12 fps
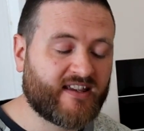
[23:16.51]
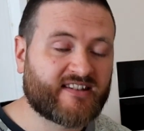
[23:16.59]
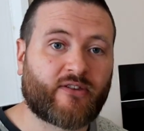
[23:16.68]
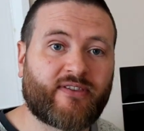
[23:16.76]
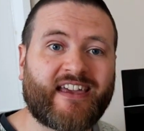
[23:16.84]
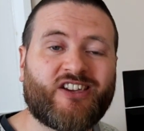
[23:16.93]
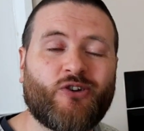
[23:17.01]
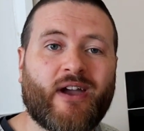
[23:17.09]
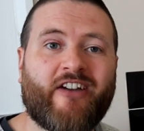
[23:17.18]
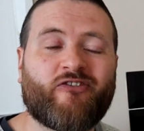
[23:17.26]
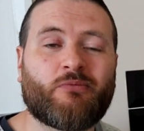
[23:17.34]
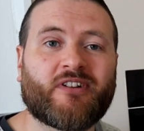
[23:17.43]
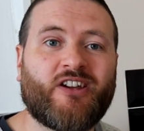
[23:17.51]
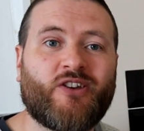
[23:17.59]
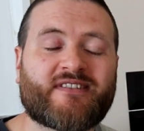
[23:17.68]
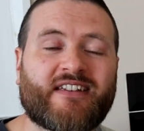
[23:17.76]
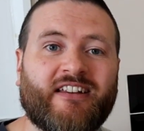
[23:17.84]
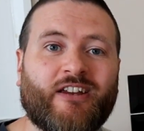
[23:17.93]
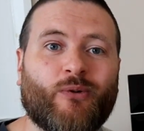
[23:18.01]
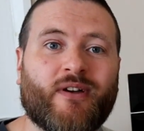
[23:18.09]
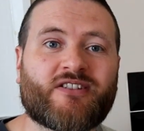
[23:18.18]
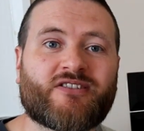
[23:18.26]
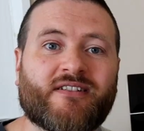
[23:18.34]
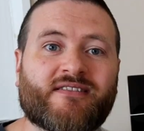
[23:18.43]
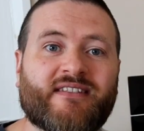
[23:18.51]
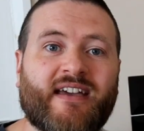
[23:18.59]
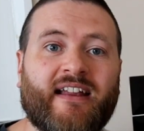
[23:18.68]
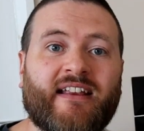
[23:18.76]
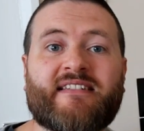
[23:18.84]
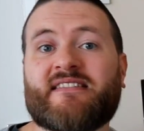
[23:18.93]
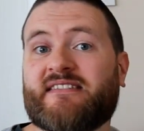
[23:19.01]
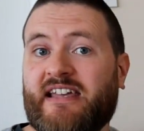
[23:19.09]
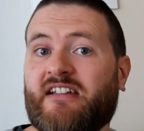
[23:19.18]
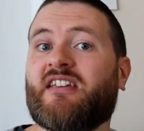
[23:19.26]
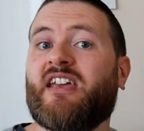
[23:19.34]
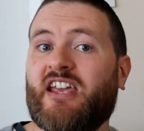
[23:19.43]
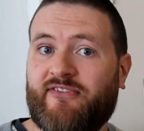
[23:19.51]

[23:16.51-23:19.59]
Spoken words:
So thank you everybody who sent in questions, and as I said,